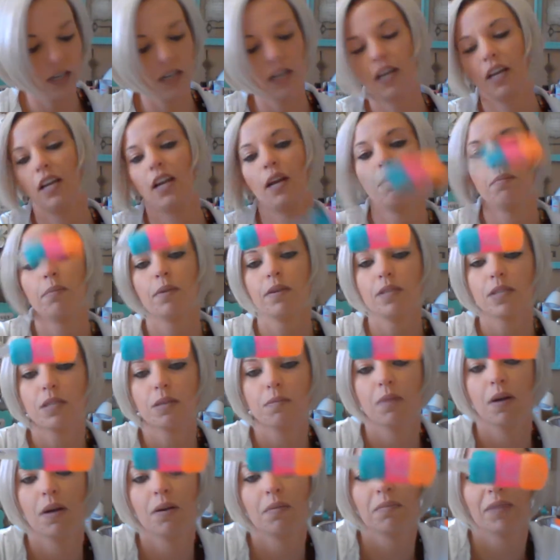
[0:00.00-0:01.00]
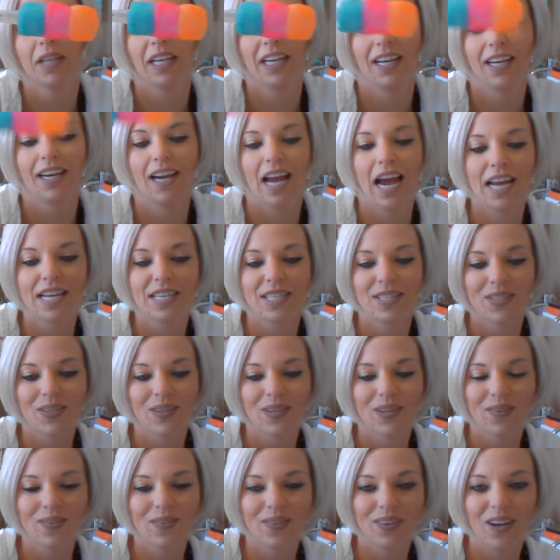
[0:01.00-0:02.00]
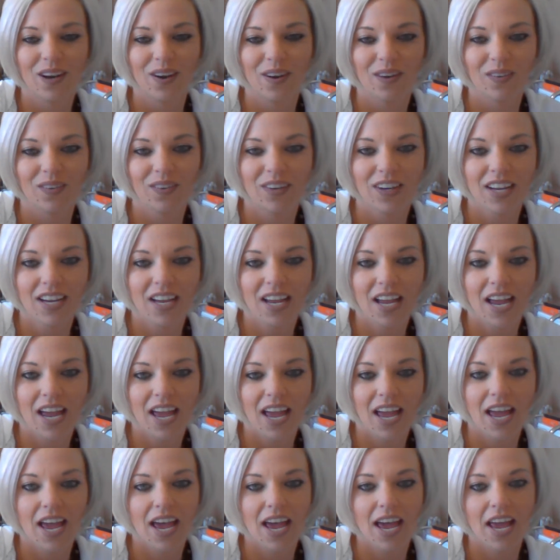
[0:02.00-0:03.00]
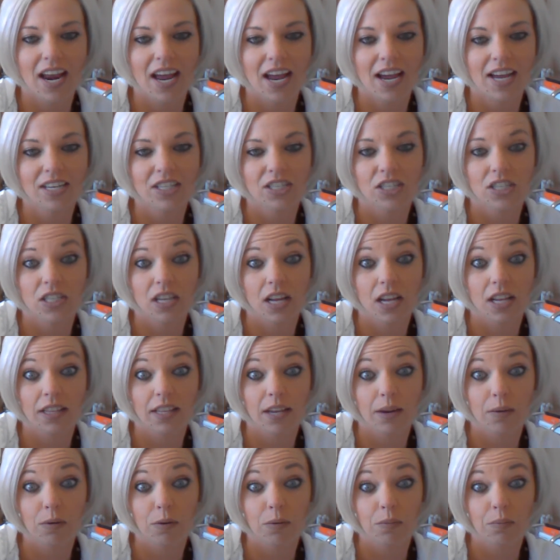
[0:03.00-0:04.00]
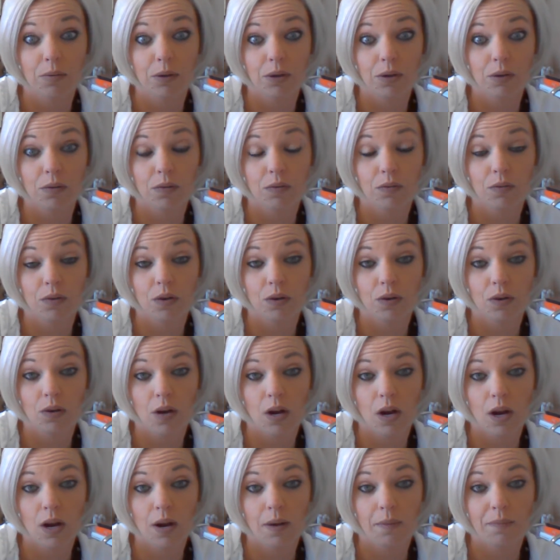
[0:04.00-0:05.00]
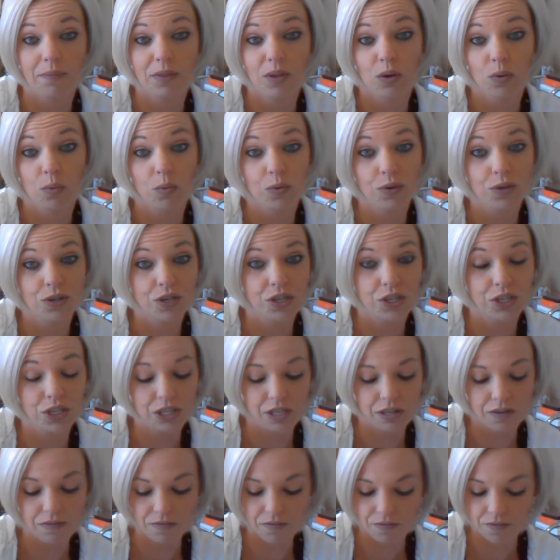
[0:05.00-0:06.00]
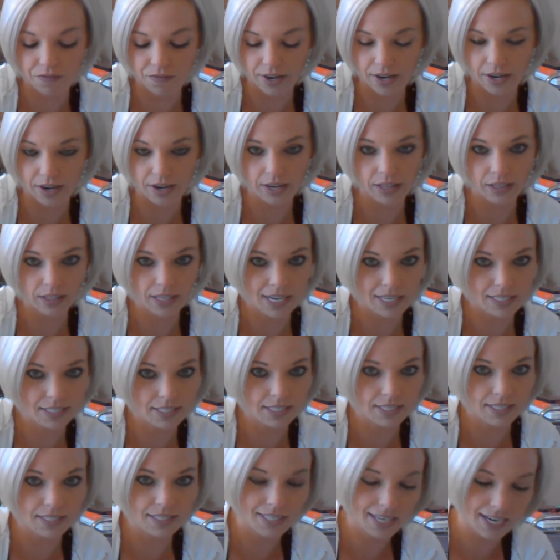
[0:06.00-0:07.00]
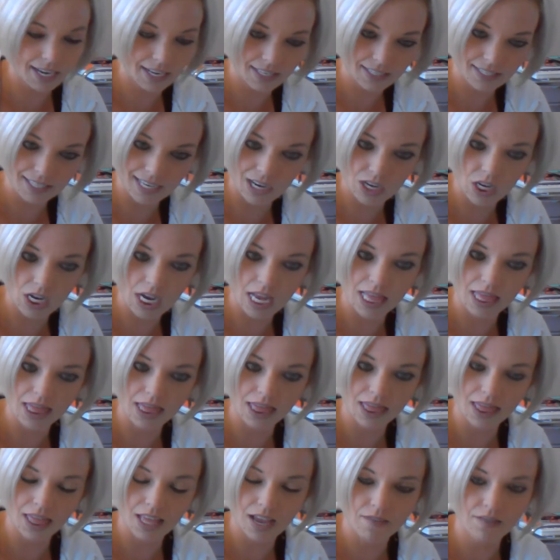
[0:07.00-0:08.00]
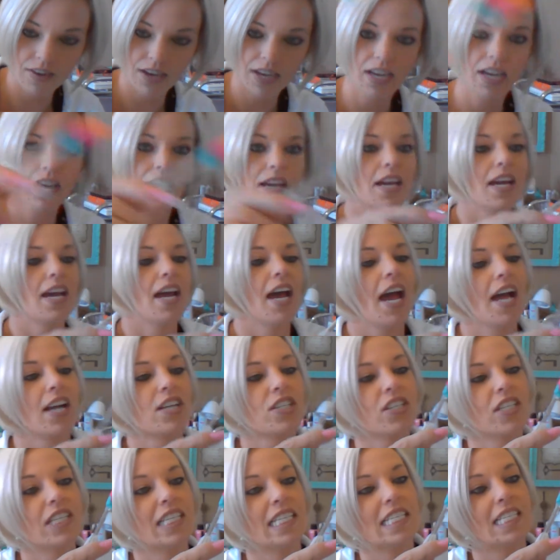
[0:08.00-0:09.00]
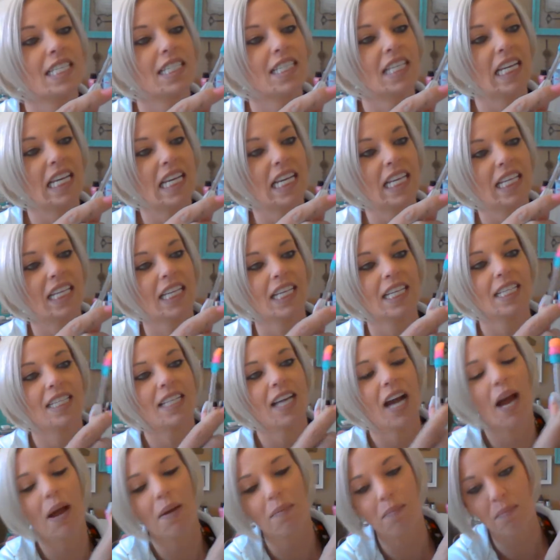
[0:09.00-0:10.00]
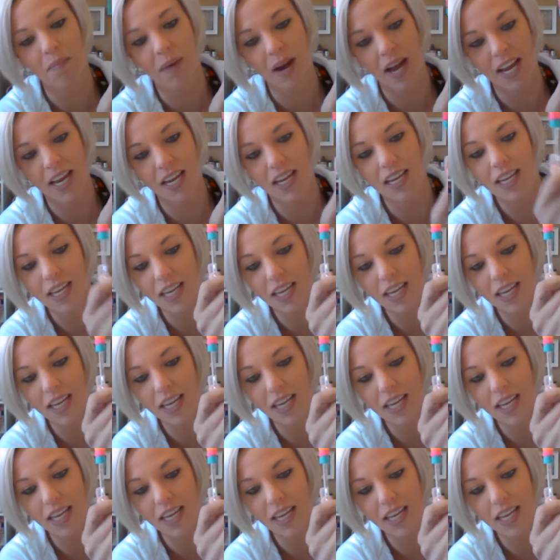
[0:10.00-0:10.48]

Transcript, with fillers: And I built them up like an ice cream cone. And I just thought they were beautiful. Um, the orange is very classy, stands out. I love it. Actually seeing this, I might